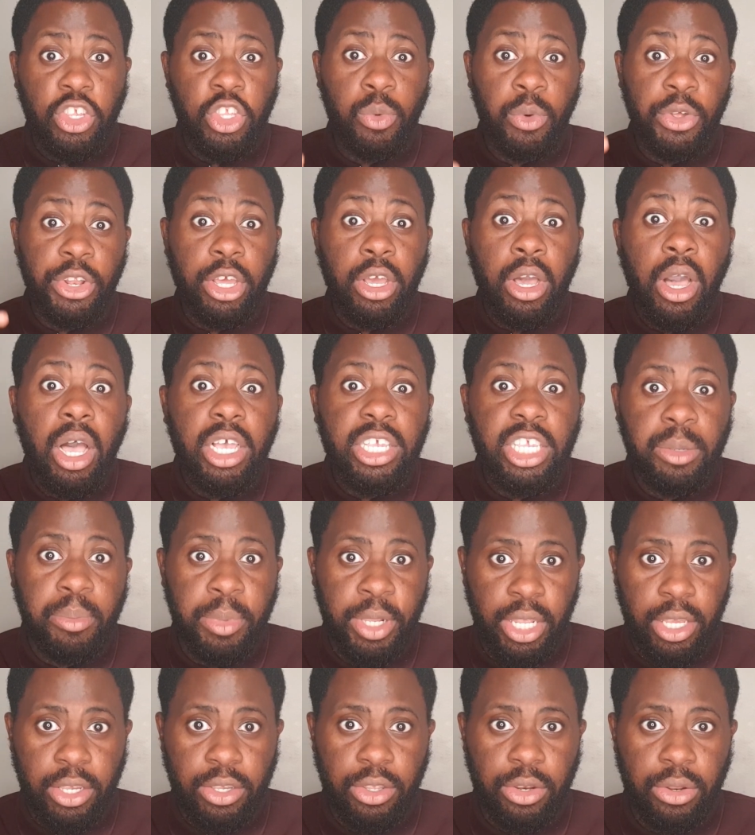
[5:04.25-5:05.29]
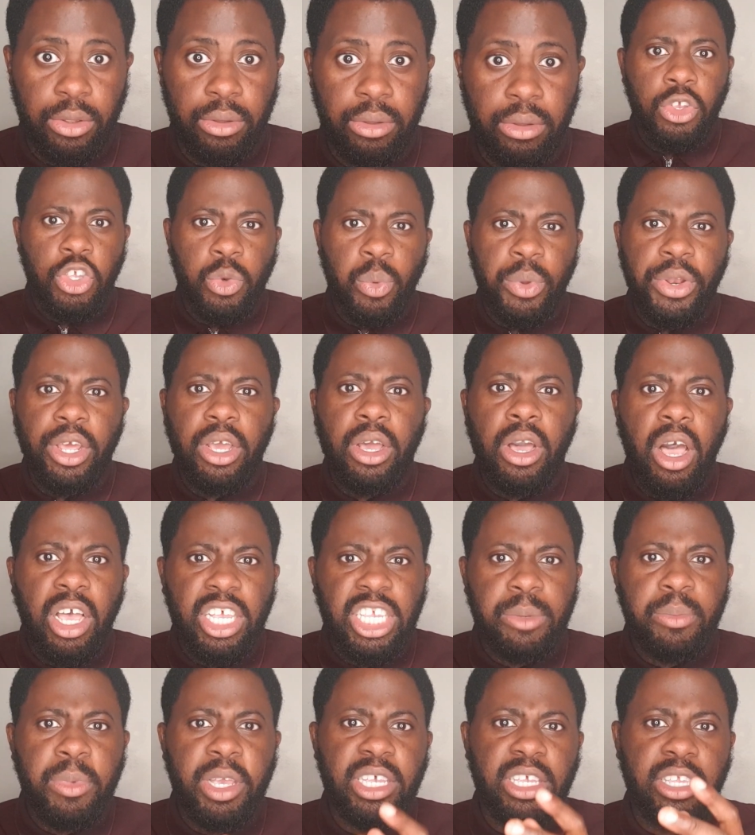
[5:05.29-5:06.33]
to what the customer needs to do. So when the
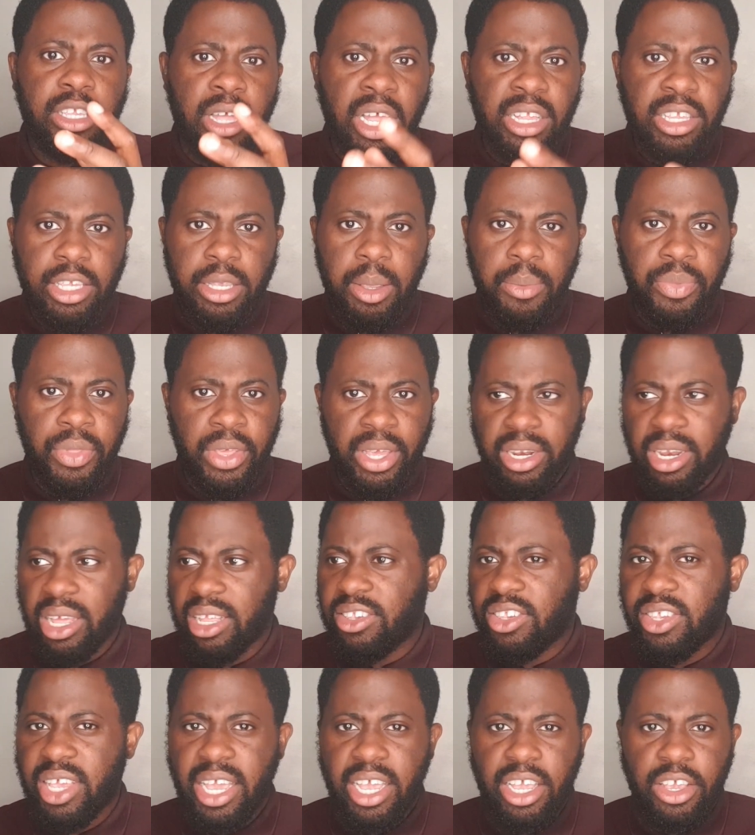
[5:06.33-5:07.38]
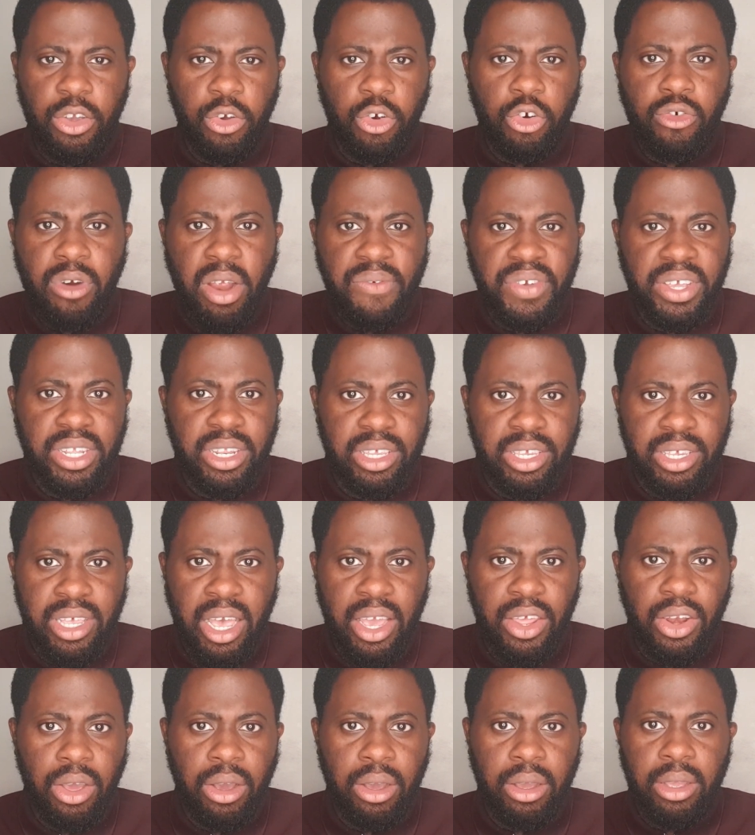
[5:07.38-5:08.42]
customer has done something, let's say you're a graphic
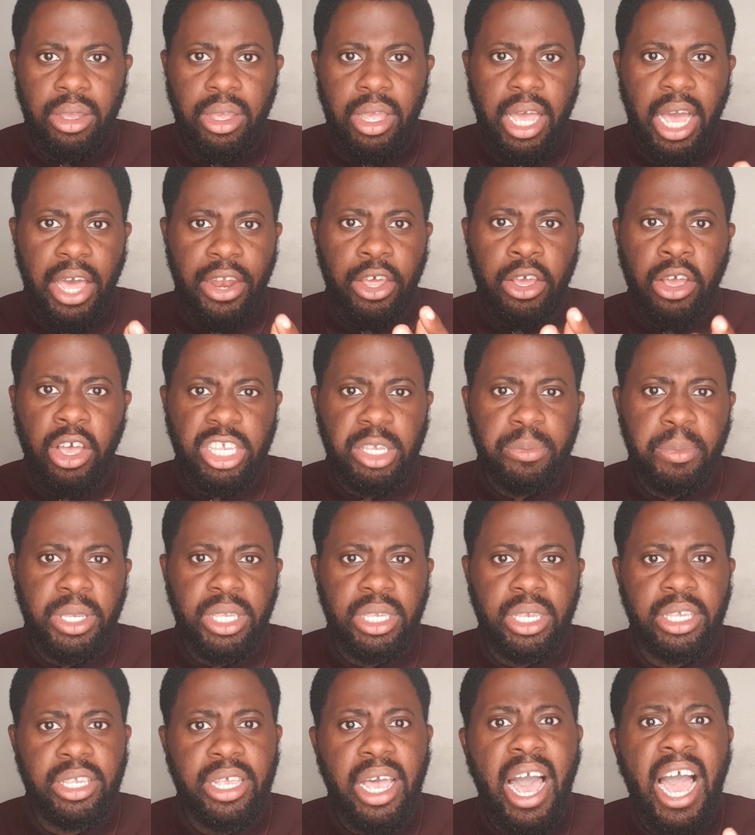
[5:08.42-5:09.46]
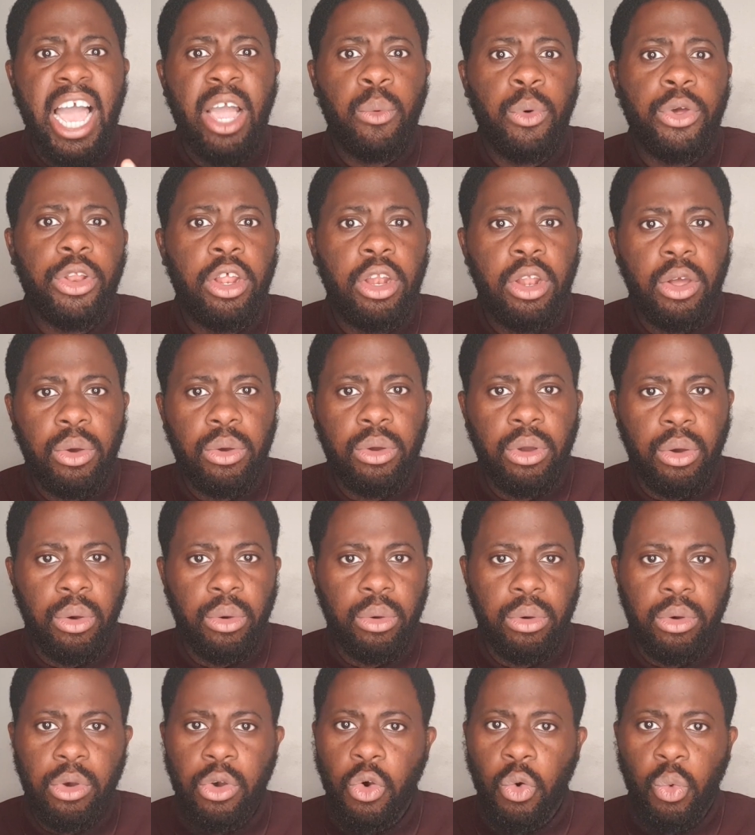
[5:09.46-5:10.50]
designer and the customer says, I want a logo.
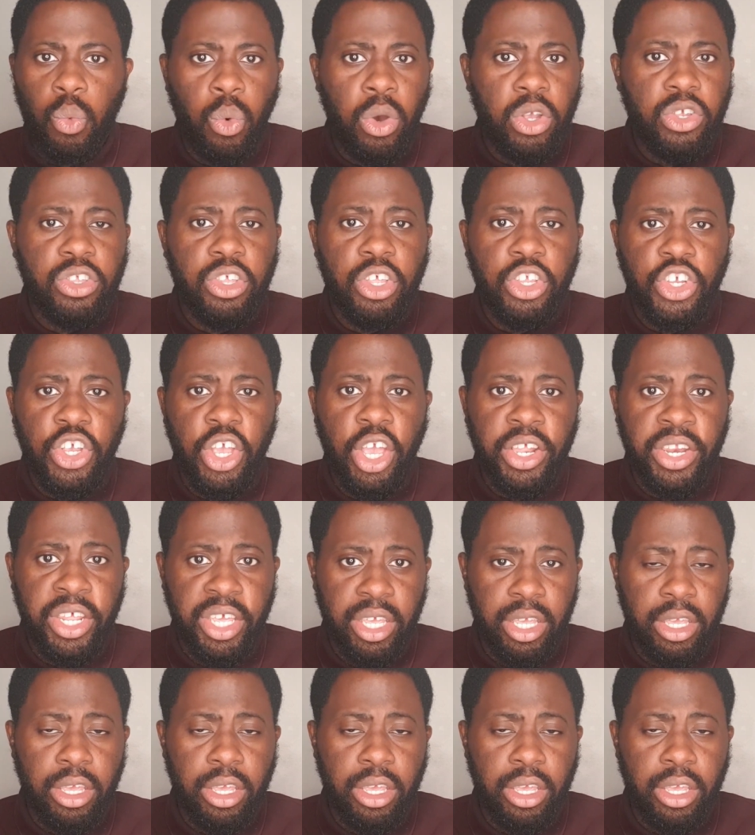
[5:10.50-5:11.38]
What's the journey?